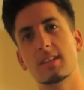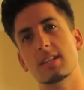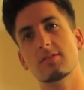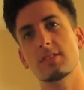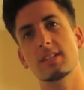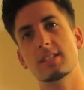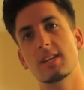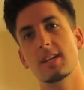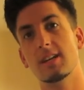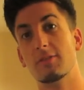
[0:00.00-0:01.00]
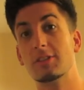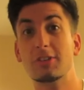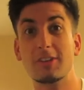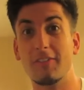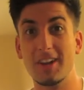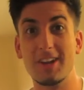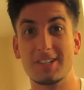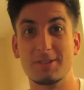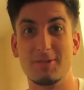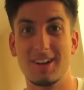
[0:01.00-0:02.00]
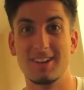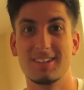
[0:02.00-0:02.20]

Think that's what it is. I mean, that, that's what you